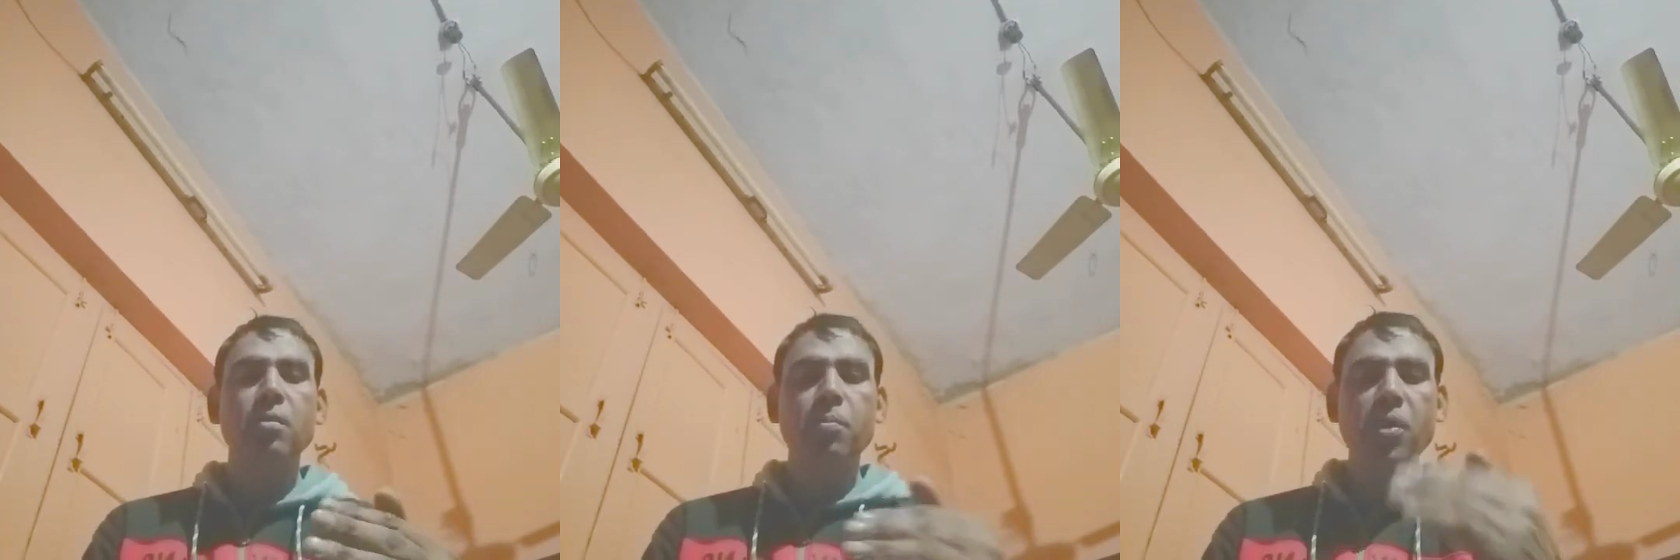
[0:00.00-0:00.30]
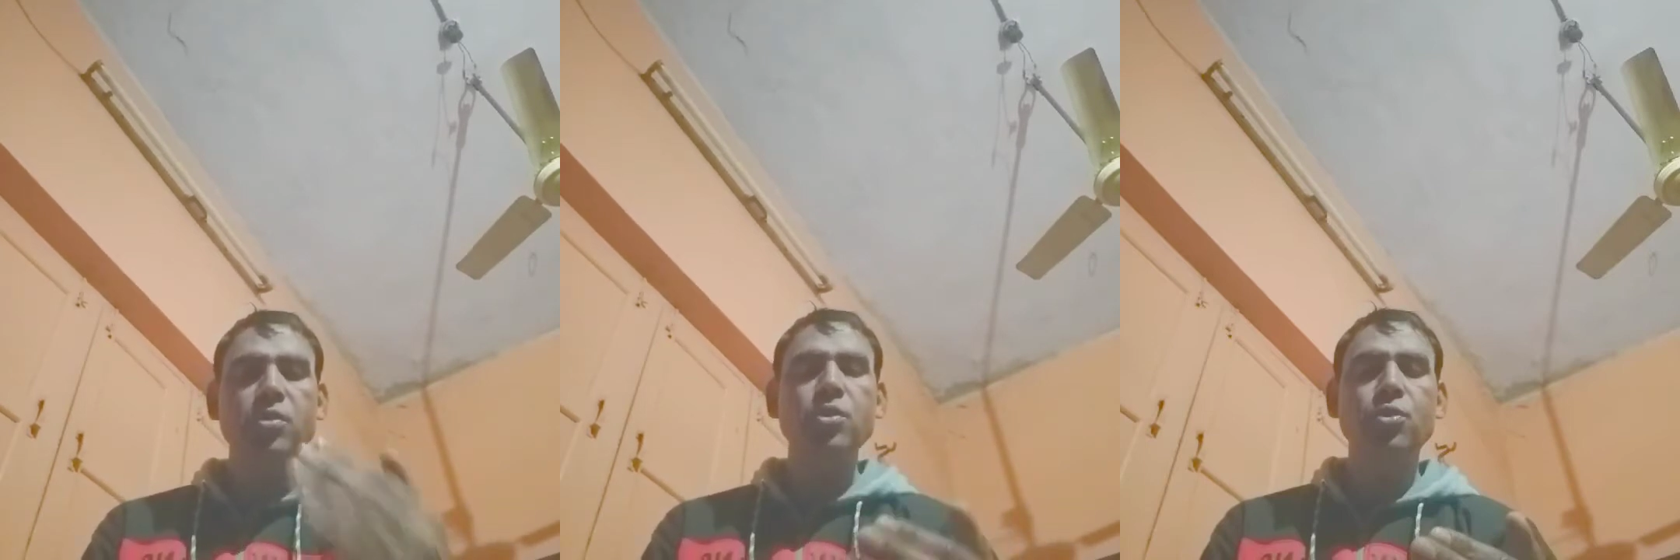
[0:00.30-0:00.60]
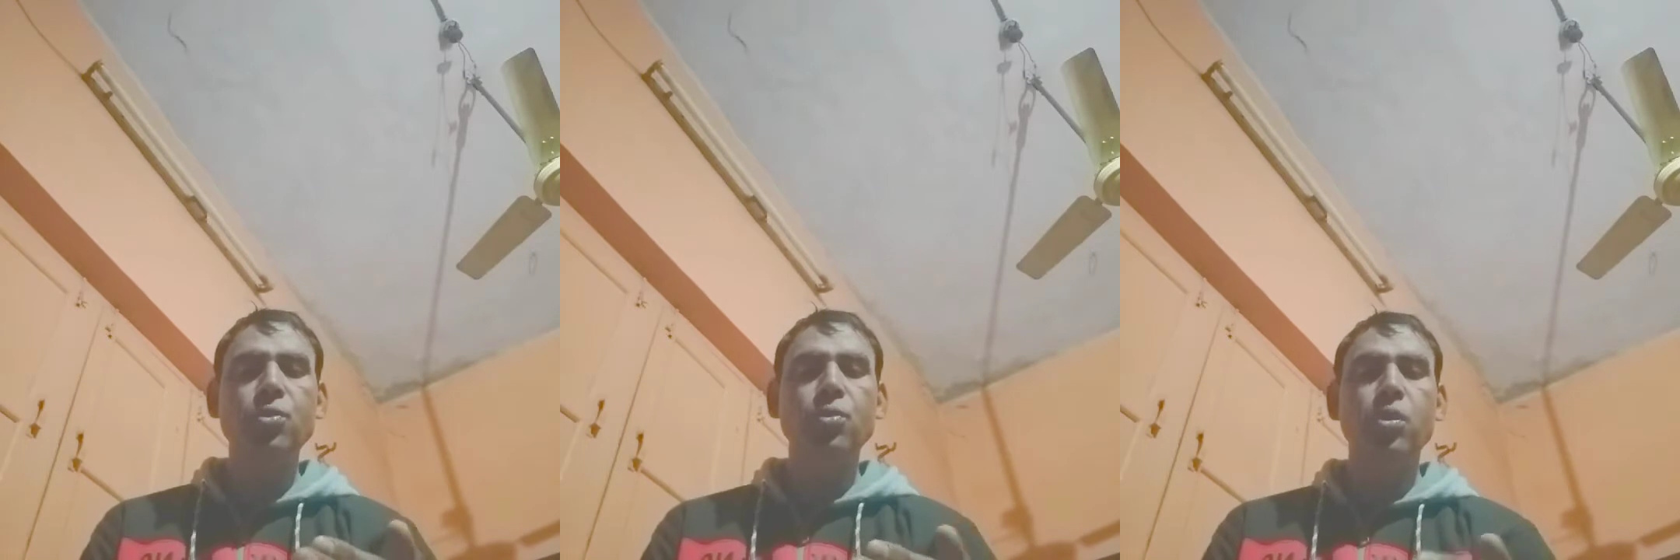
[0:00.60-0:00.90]

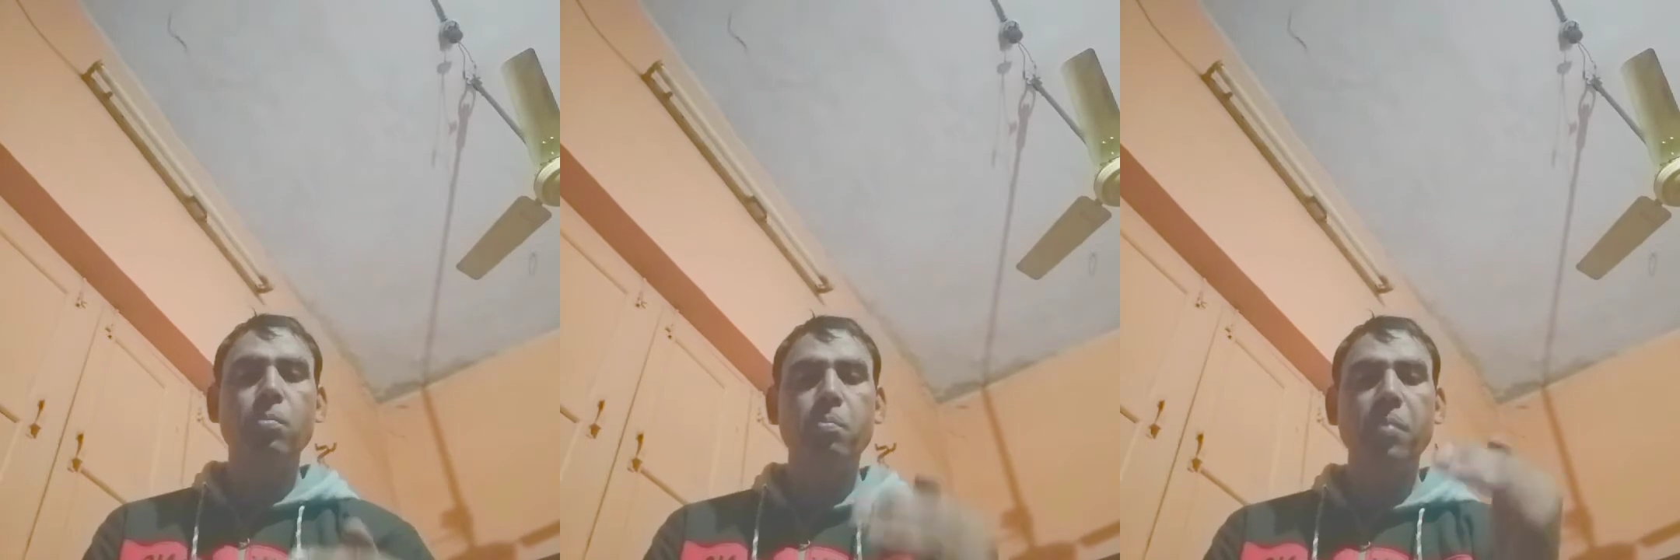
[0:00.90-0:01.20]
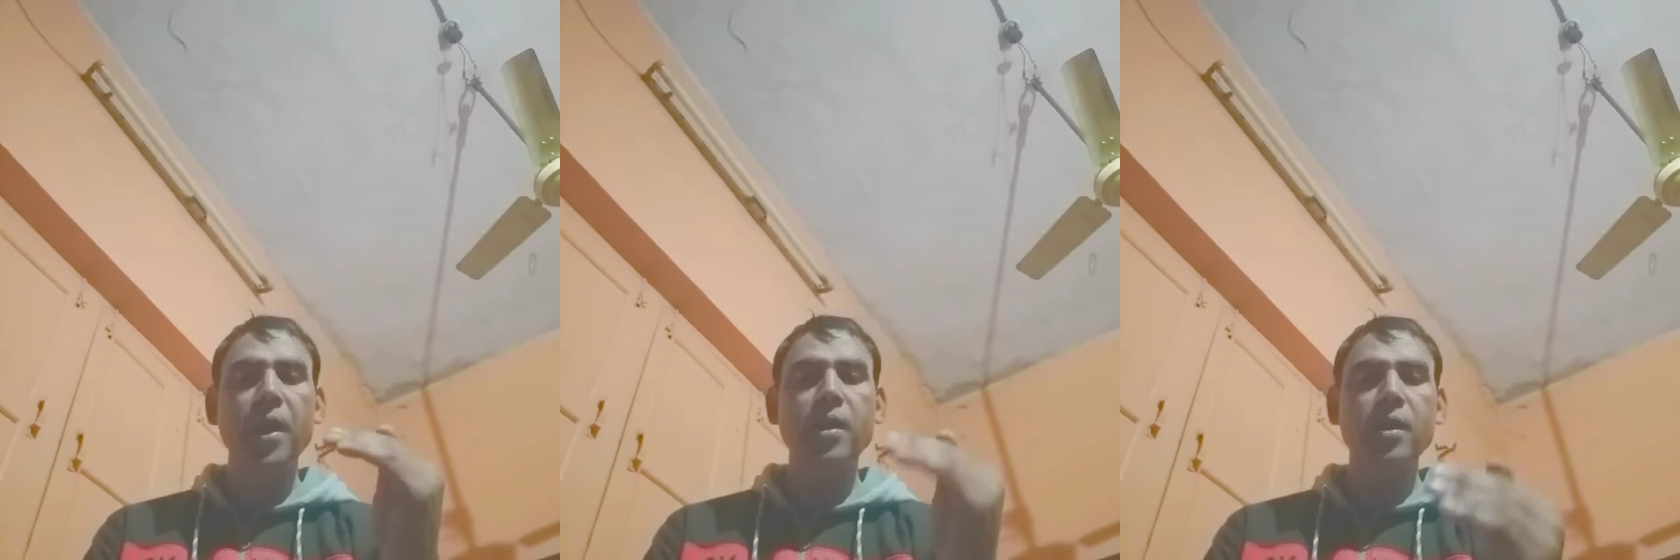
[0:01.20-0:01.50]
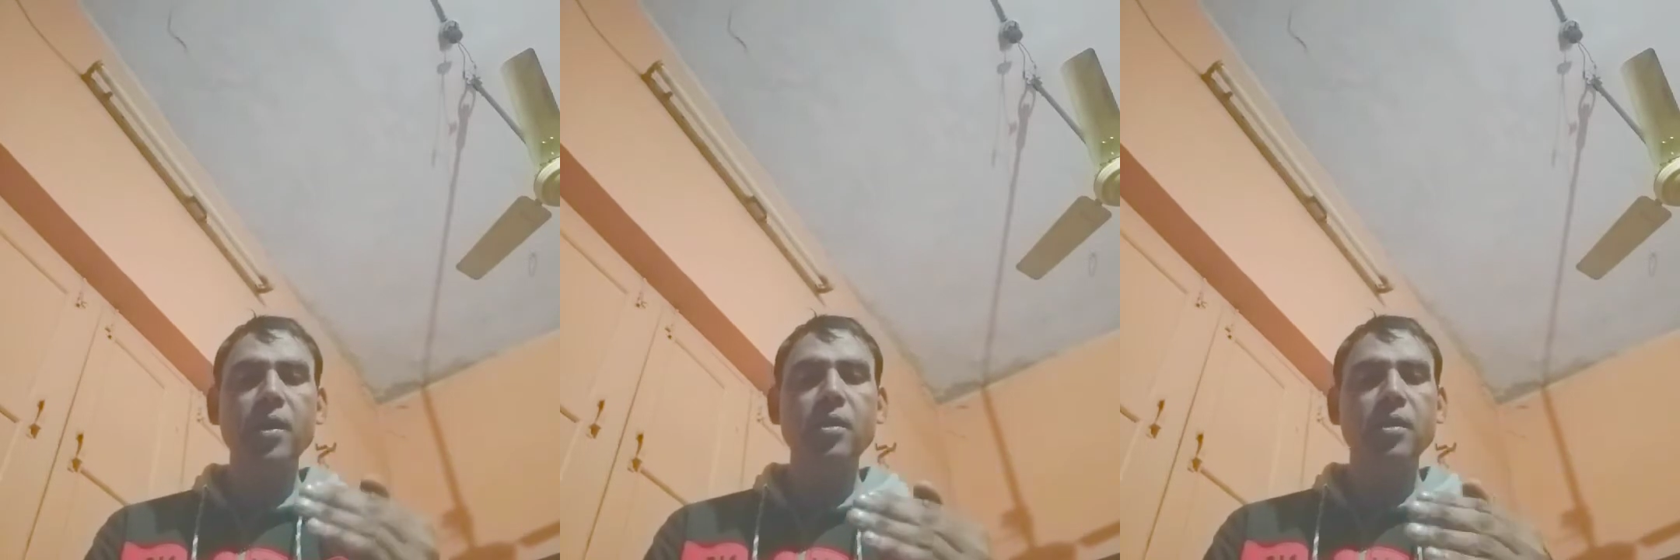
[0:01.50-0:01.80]
Possess you. But
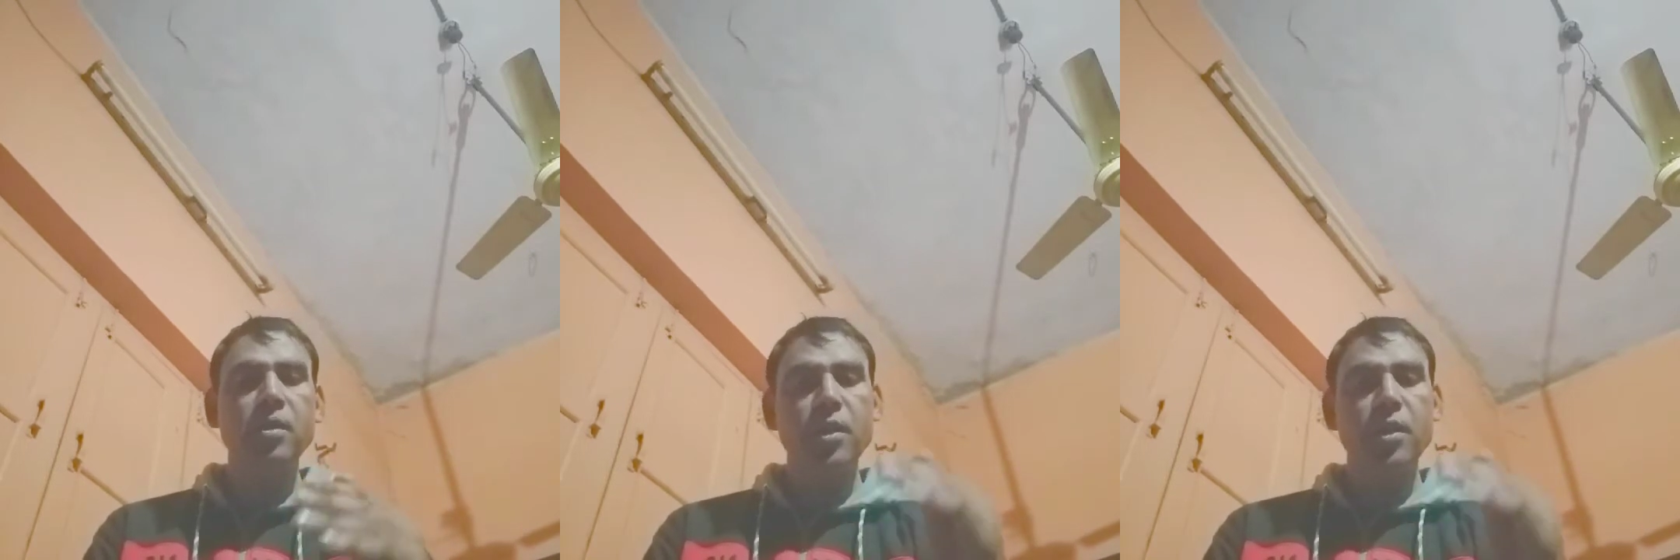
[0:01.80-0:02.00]
it